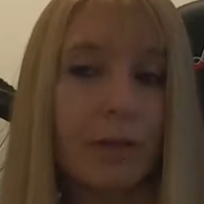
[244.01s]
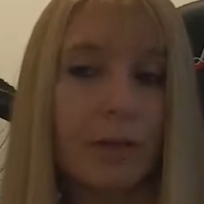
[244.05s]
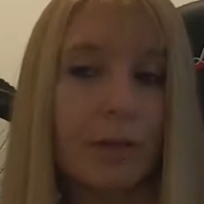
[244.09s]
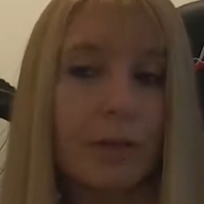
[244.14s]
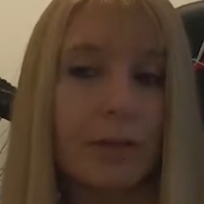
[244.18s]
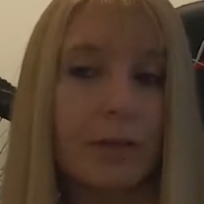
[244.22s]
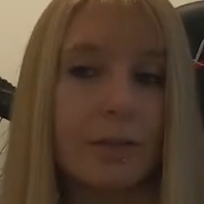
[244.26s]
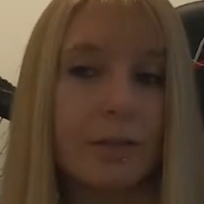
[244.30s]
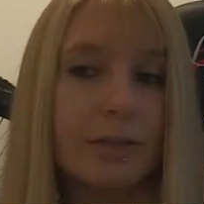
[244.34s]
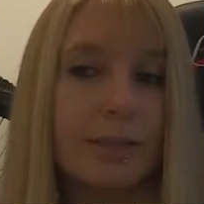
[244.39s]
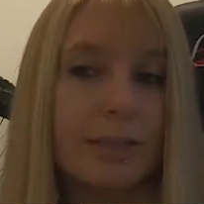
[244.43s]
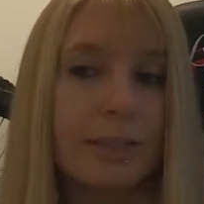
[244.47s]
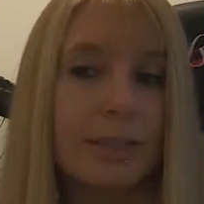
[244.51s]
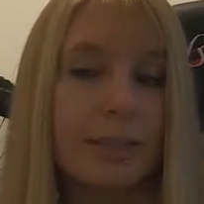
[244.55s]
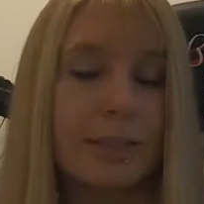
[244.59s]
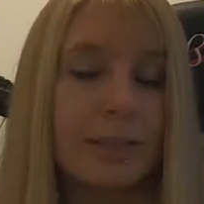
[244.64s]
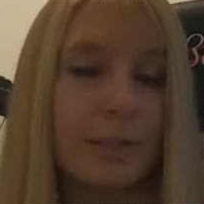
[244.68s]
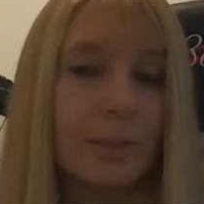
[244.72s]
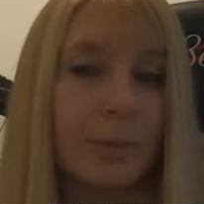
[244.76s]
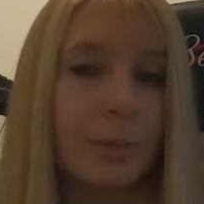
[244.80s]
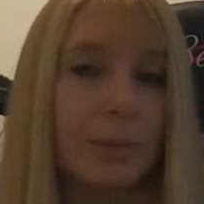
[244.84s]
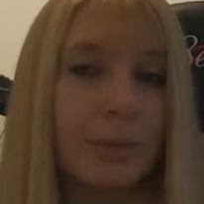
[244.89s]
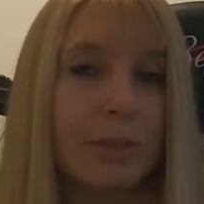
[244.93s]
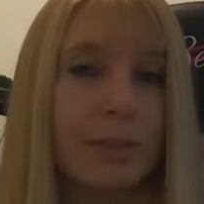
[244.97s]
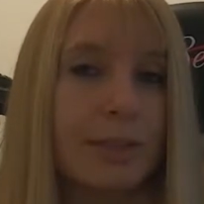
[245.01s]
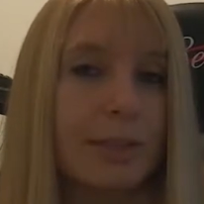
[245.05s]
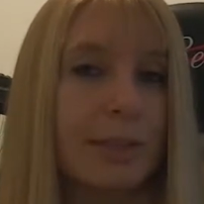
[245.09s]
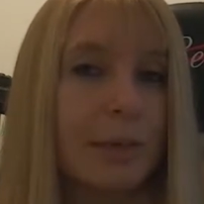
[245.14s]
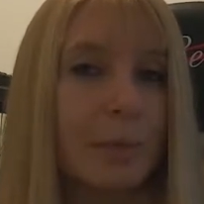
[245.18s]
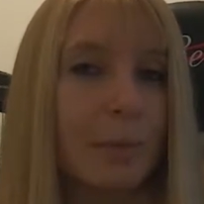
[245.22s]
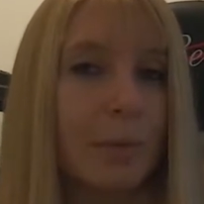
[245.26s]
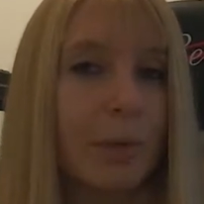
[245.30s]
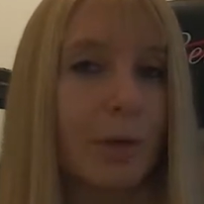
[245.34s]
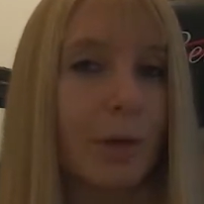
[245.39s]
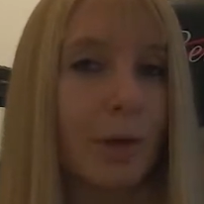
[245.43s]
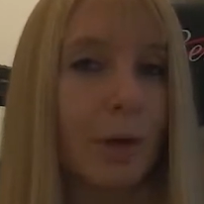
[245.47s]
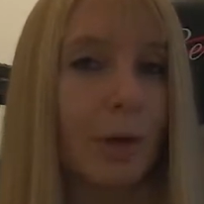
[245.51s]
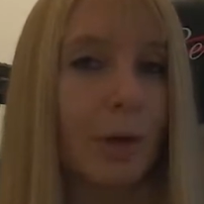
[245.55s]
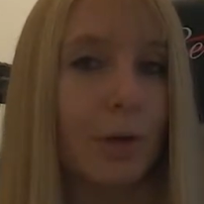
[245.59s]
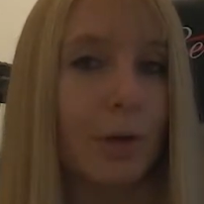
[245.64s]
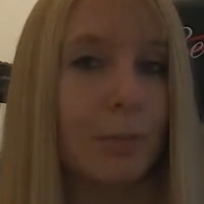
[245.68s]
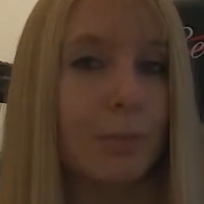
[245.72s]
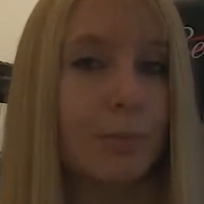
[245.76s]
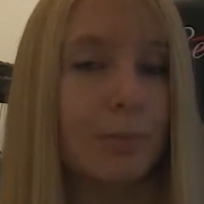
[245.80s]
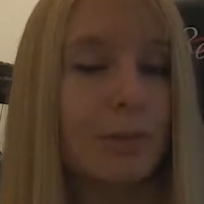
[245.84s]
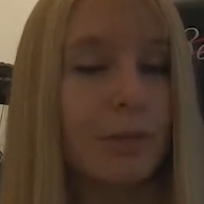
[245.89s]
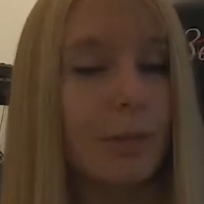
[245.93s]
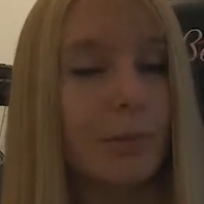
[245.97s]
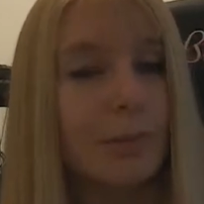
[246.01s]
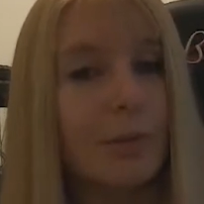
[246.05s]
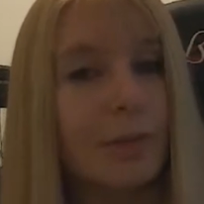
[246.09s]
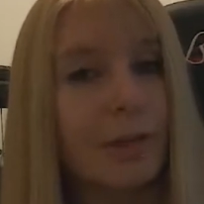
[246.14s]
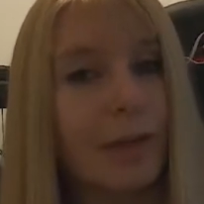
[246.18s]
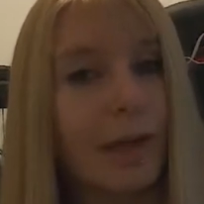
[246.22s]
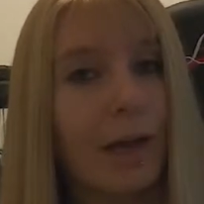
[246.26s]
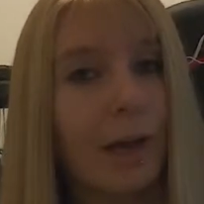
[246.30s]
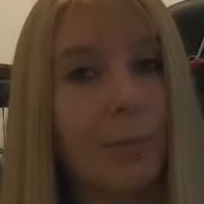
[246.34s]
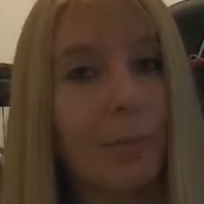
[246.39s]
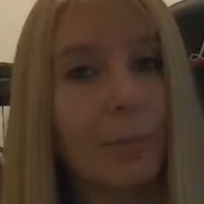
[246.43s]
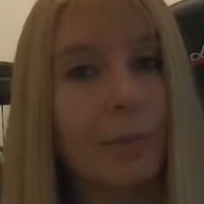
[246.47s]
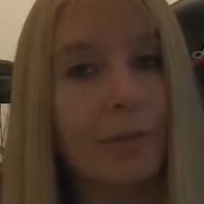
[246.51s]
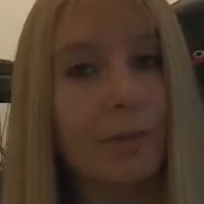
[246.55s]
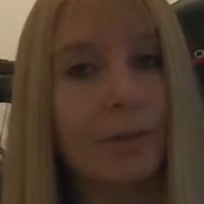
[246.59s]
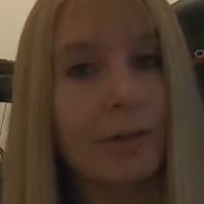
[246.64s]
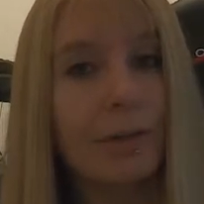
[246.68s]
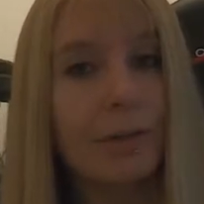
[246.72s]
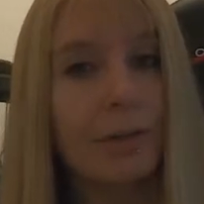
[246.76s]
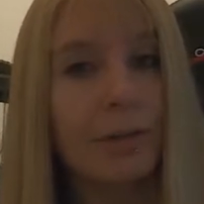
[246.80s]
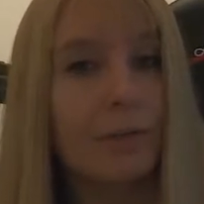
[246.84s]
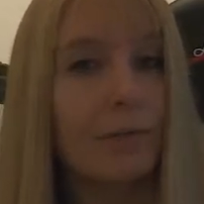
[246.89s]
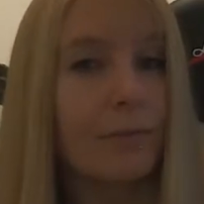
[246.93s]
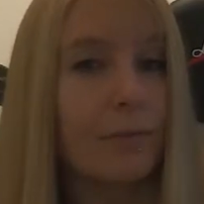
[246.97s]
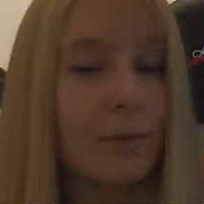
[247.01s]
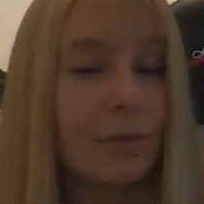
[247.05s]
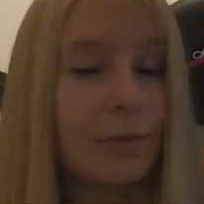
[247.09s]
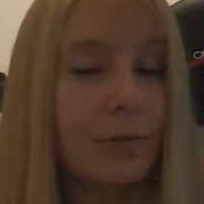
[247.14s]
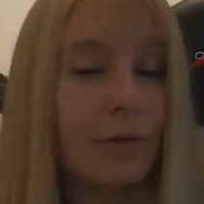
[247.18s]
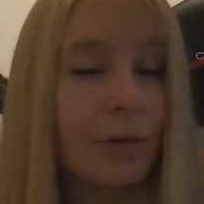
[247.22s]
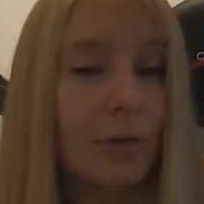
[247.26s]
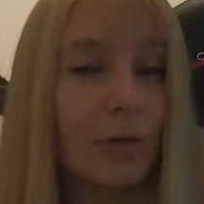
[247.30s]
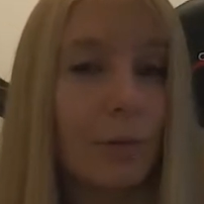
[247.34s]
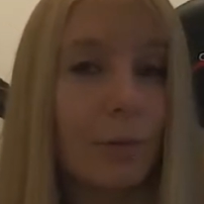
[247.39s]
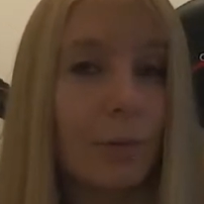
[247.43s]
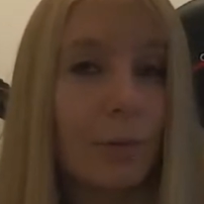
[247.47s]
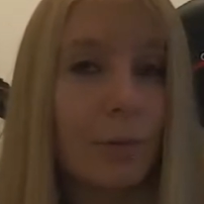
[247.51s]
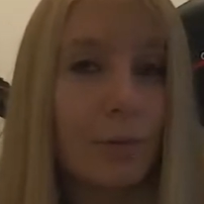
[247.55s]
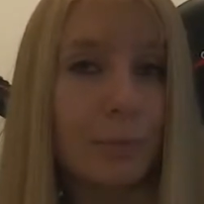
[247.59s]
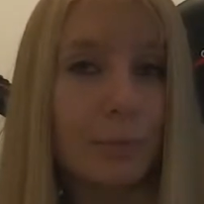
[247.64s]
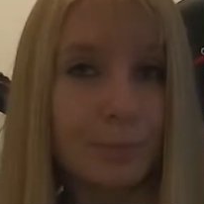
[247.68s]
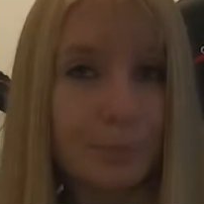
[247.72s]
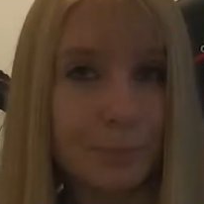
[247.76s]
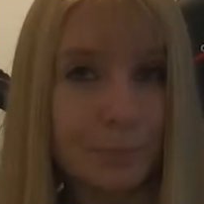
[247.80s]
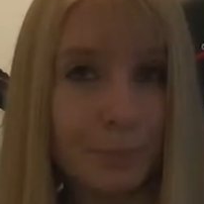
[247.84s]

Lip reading: because he didn't want to send me home, something happened, and then feel terrible.